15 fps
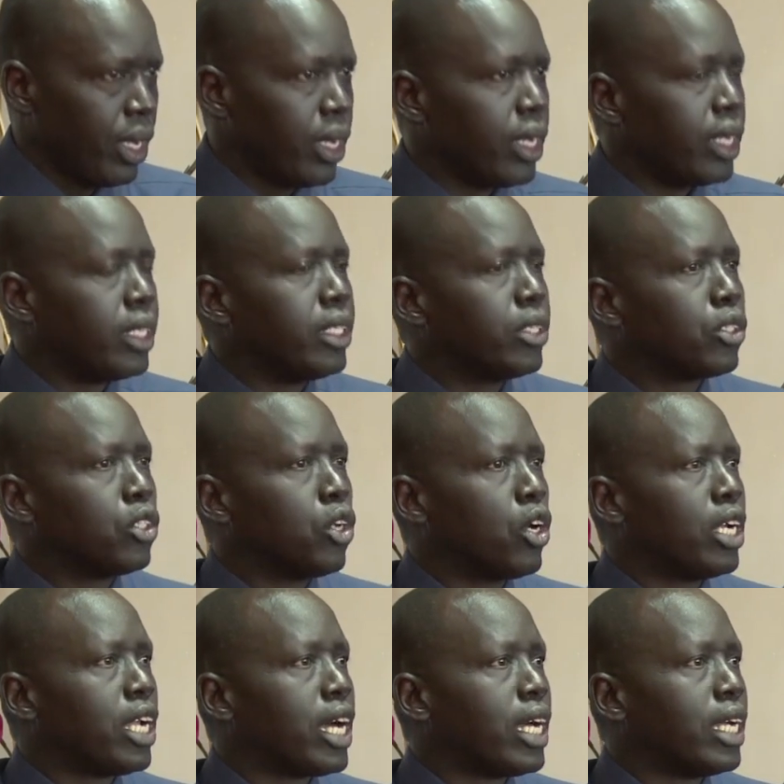It is
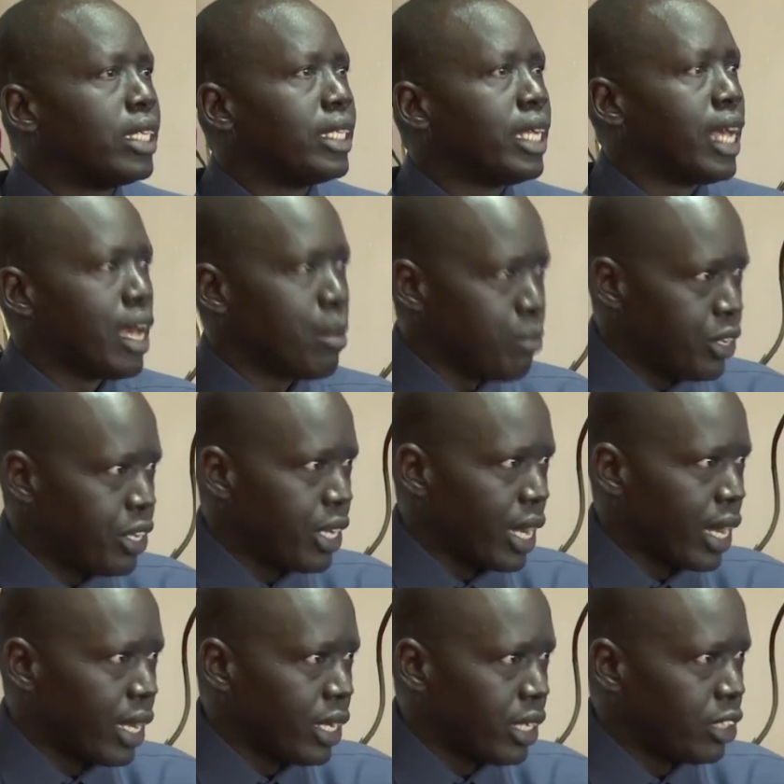known as the MGI.